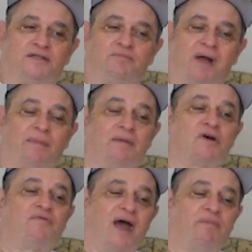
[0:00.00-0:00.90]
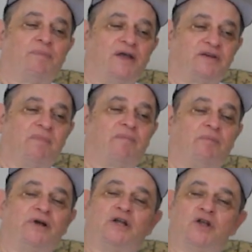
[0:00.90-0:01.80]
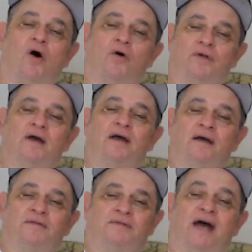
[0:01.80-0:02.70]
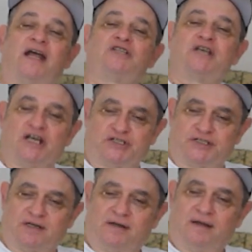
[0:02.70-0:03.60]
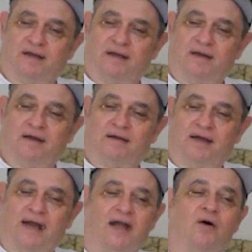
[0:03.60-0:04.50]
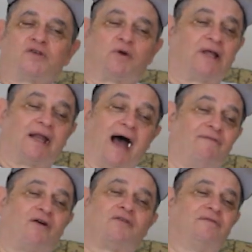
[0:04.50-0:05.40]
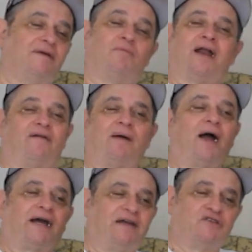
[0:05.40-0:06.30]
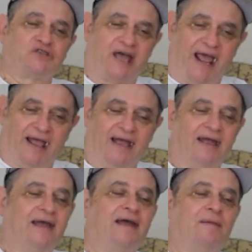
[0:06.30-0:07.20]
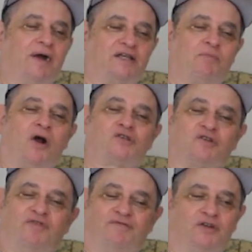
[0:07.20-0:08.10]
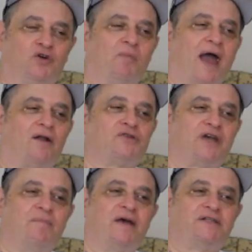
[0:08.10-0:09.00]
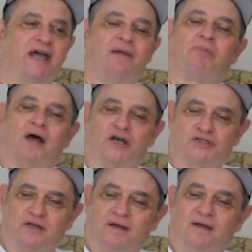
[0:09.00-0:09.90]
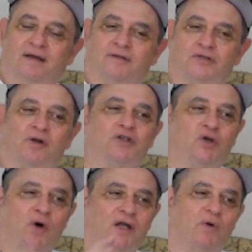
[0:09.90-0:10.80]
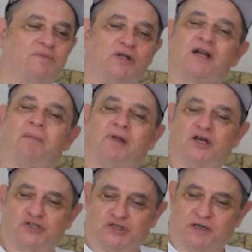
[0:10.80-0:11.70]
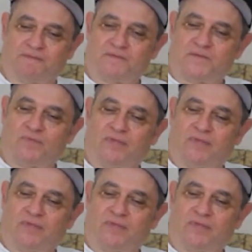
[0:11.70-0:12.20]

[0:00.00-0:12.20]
It's probably the most valuable piece of memorabilia known that exists. And I know it's worth a lot. I've heard whatever. I'm not going to even say. But it's Marshall's 52 Mantle, Jim Mint 10 Plus. There's only two other ones, but they're not pluses.